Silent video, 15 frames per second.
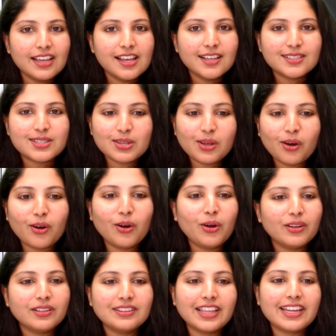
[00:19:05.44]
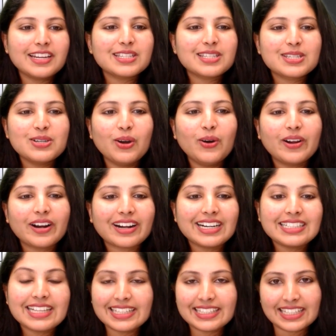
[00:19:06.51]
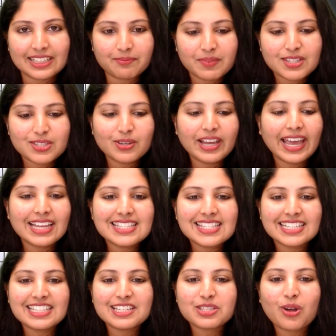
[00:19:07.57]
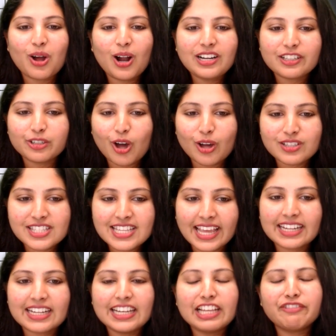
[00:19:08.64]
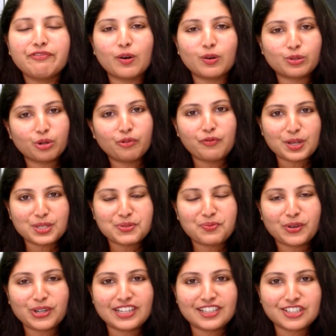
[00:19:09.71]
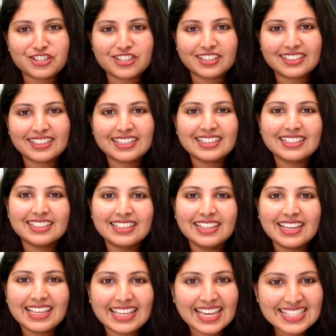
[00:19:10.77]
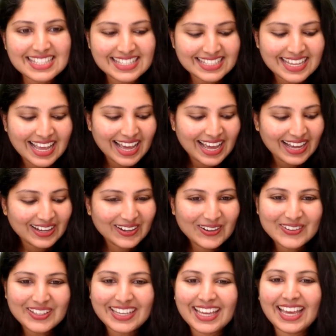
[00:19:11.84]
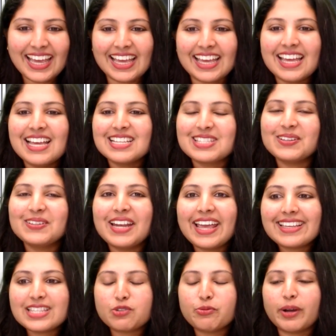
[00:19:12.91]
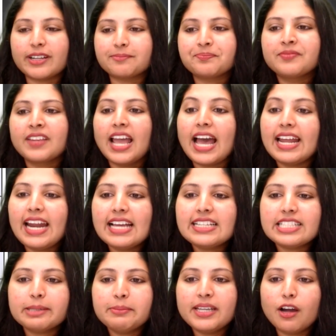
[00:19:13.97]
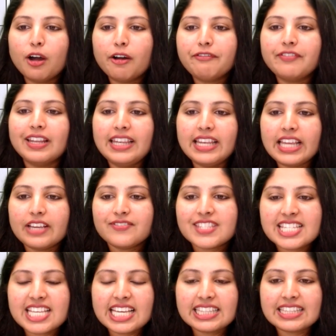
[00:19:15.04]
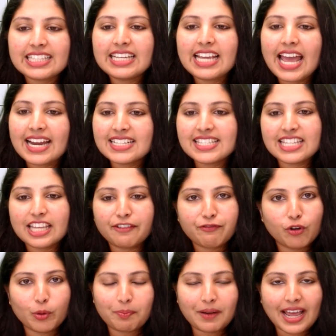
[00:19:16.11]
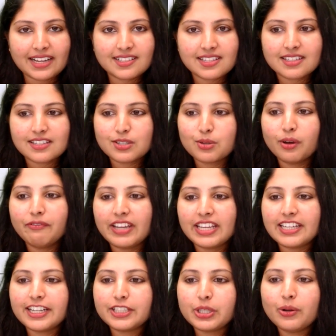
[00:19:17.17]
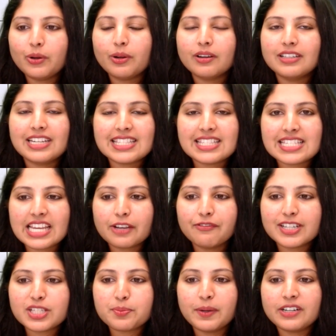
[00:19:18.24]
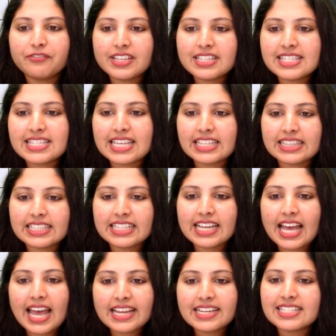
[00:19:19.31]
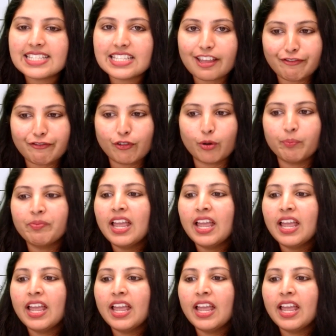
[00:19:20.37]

so there is no returning, so hence it is called non-cyclic photophosphorylation. Yes, okay, so next one, anatomy of leaf C3 and C4 plants. So we need to distinguish between C3 and C4.